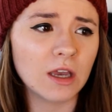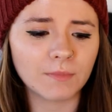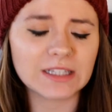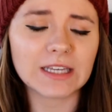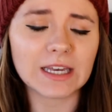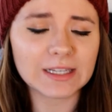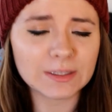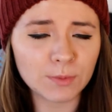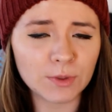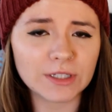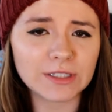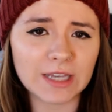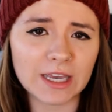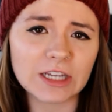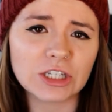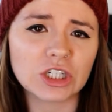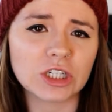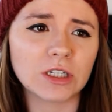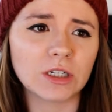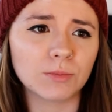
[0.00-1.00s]
It's
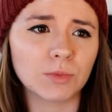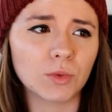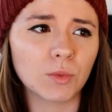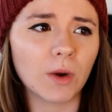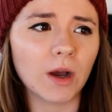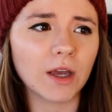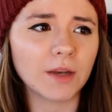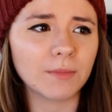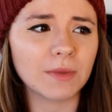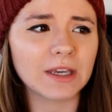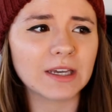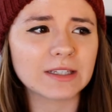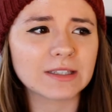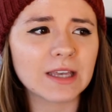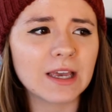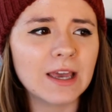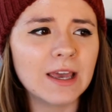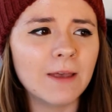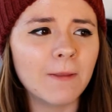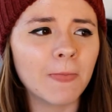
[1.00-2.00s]
exploitation, number one,
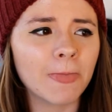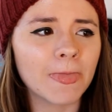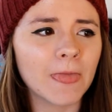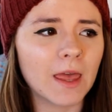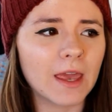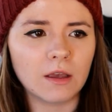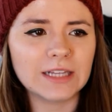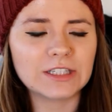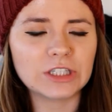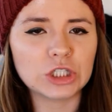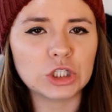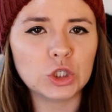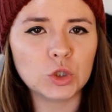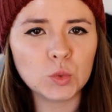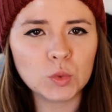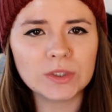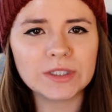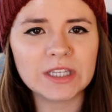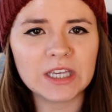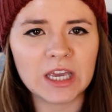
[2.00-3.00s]
because it's
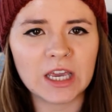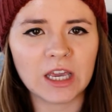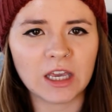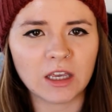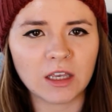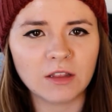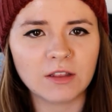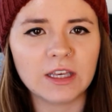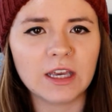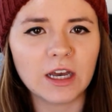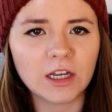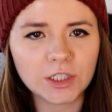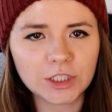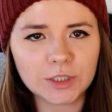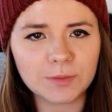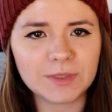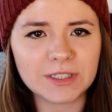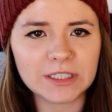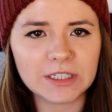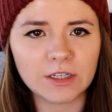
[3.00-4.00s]
using the
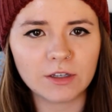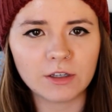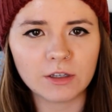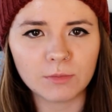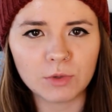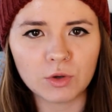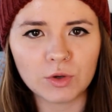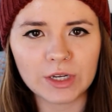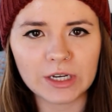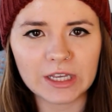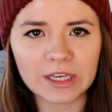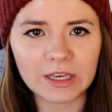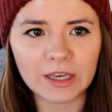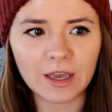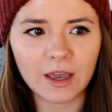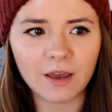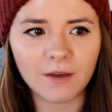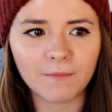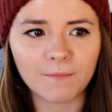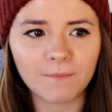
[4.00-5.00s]
LGBT
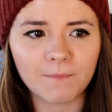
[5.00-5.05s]
community.